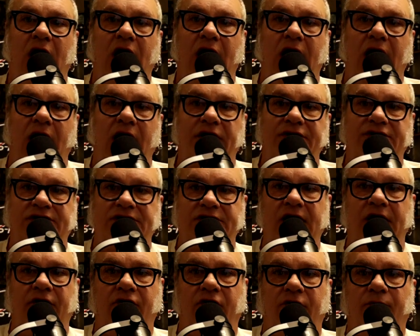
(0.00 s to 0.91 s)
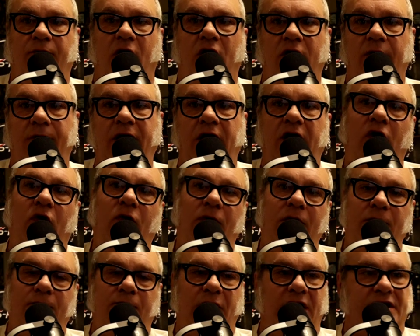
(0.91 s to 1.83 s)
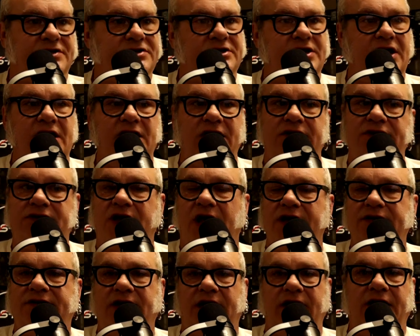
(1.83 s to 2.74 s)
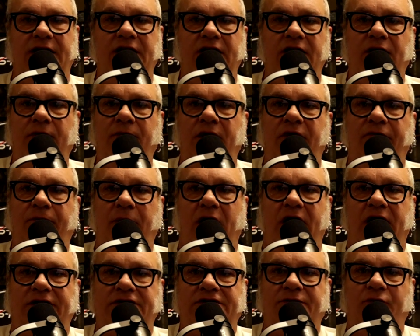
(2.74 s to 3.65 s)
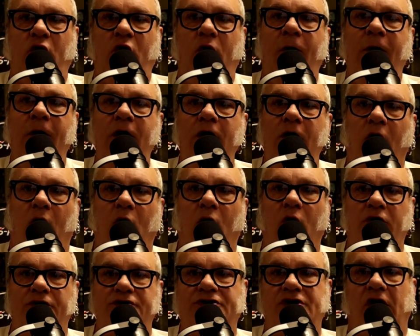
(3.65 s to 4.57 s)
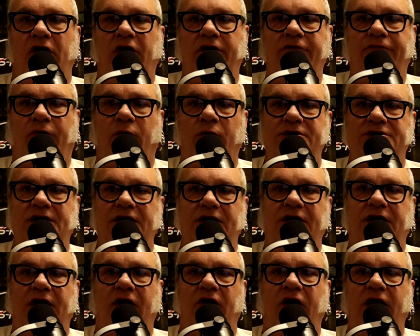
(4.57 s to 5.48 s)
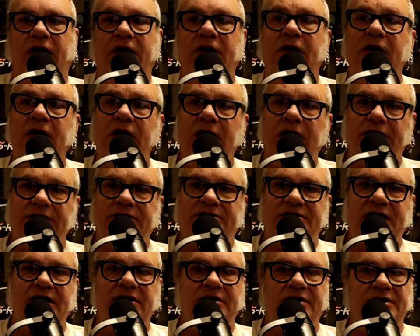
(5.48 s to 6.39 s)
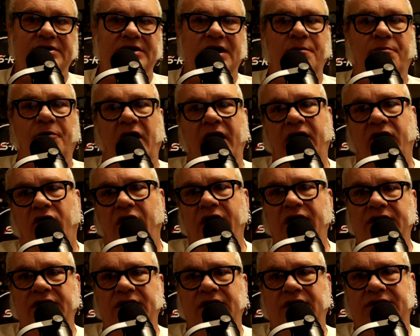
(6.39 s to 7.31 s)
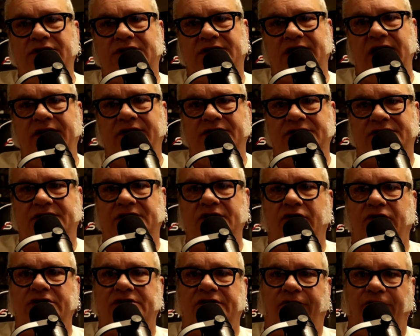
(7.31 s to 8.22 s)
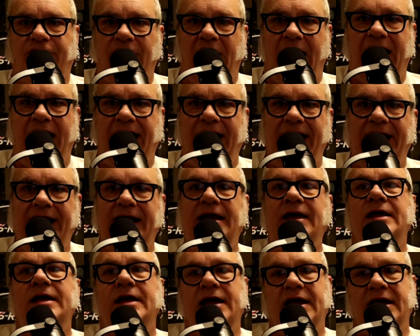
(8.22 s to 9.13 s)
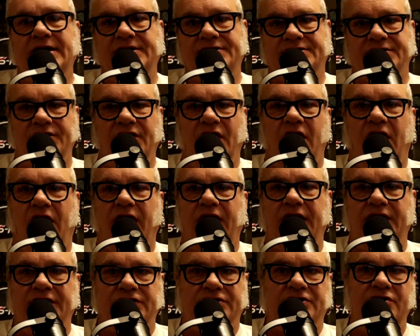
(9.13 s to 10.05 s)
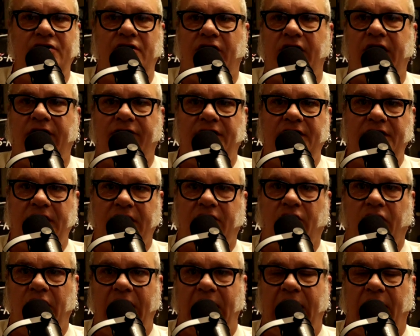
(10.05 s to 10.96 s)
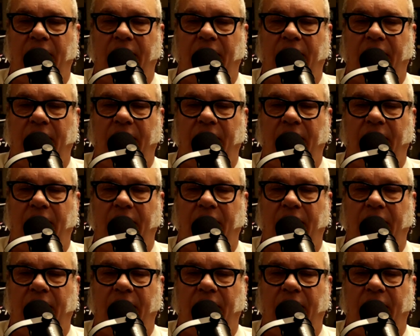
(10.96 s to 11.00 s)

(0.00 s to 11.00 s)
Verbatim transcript: Uh, standard barbell, best in titanium if possible, or solid 14 karat. Stainless, implant grade, stainless steel is fine as long as you don't have a nickel